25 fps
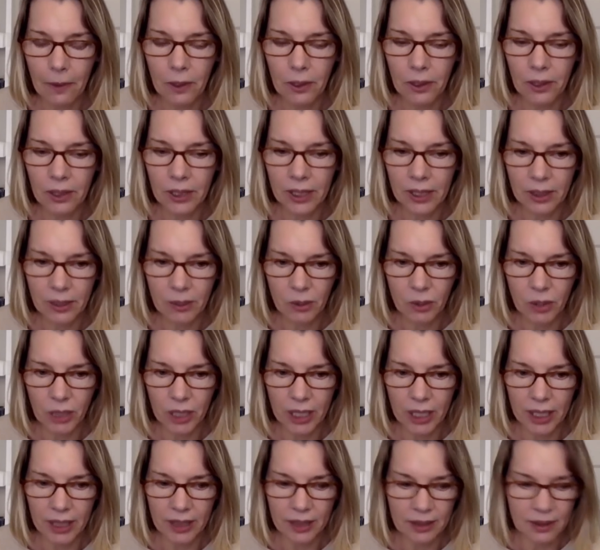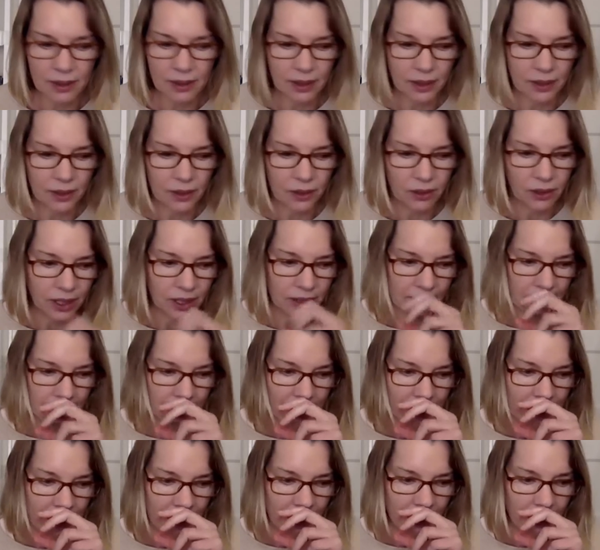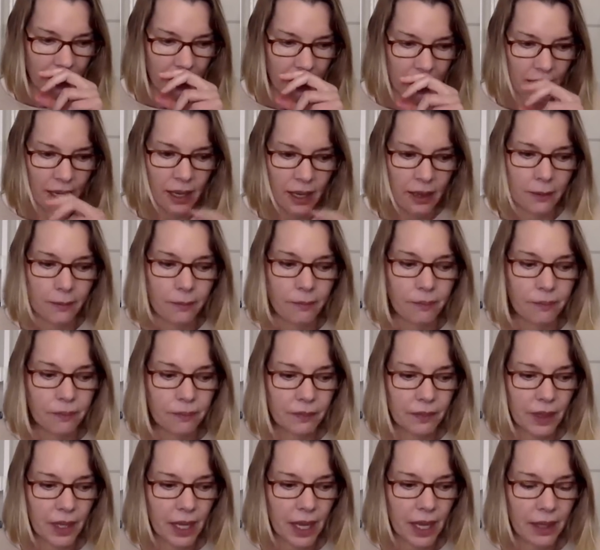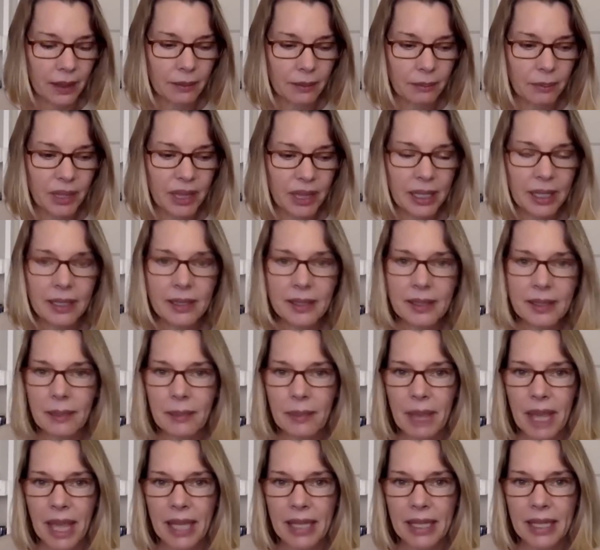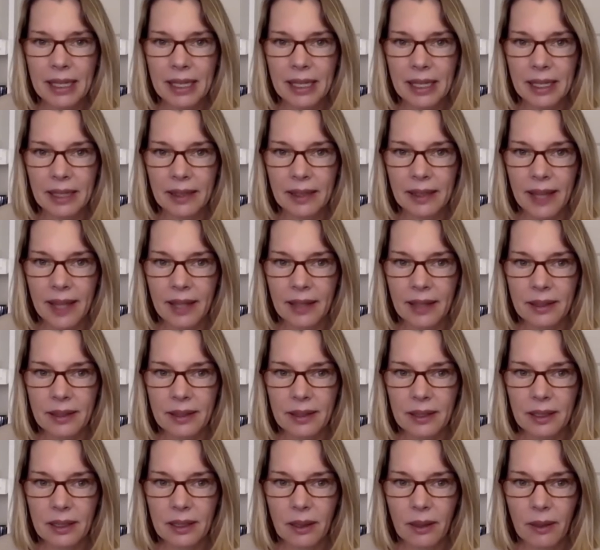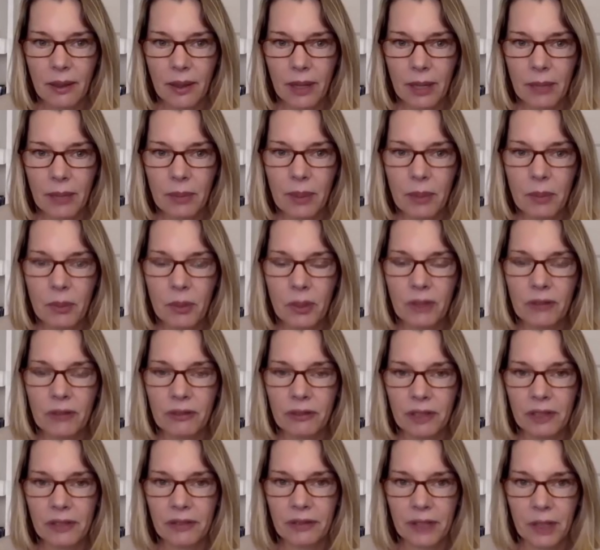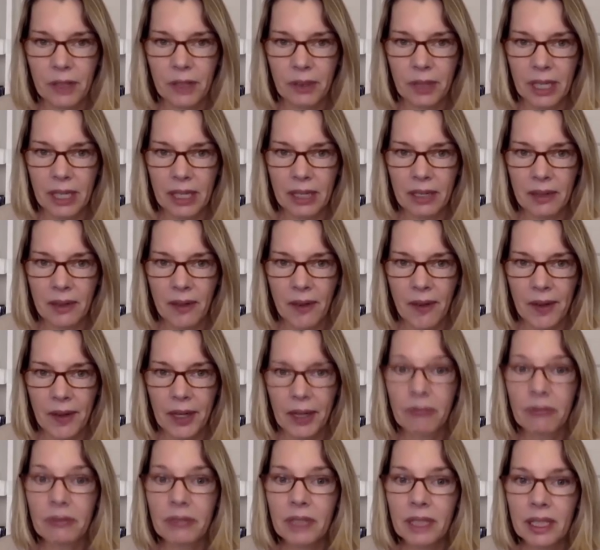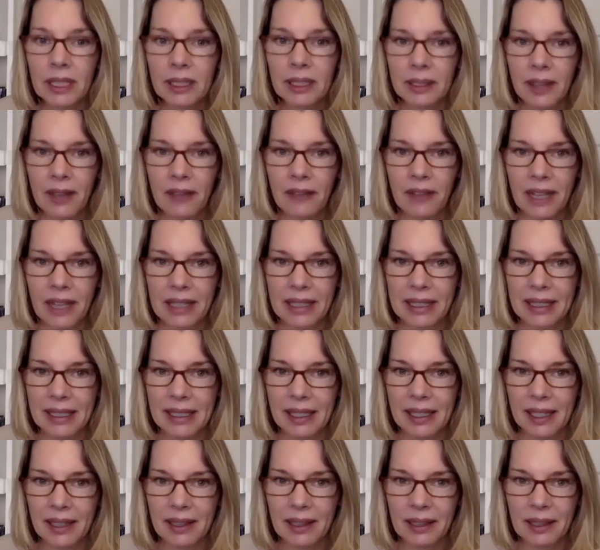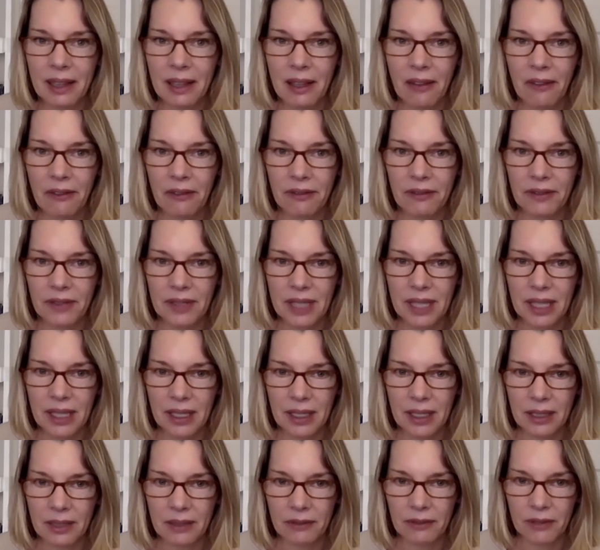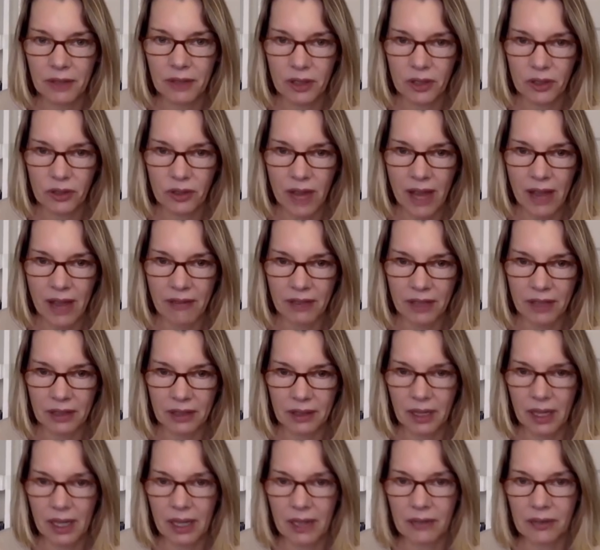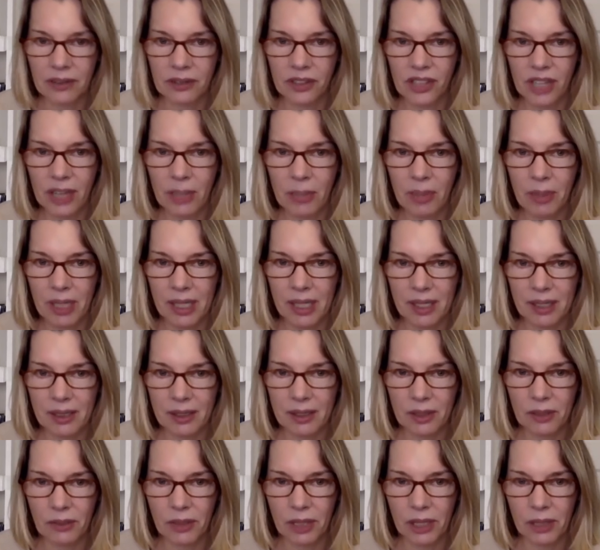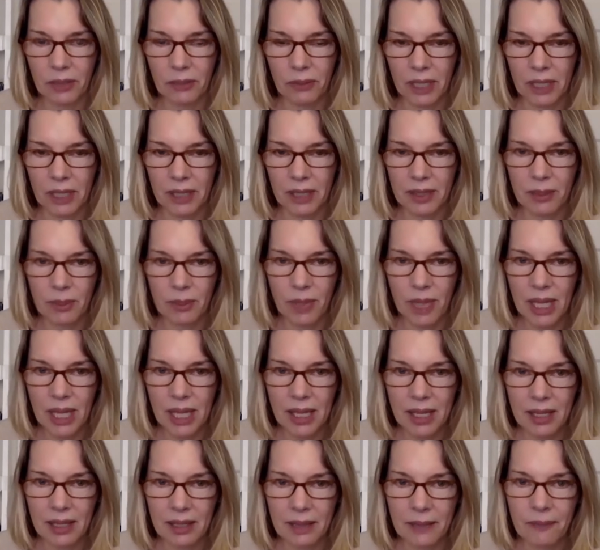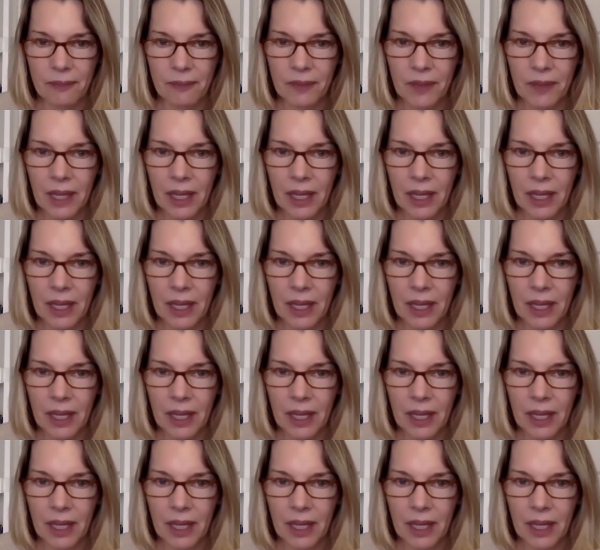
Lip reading: early in the morning, as early as I can. But then as I'm editing, can be more free flowing, and I really love editing. I love taking a first draft and kind of shaping it into what you want it to be, and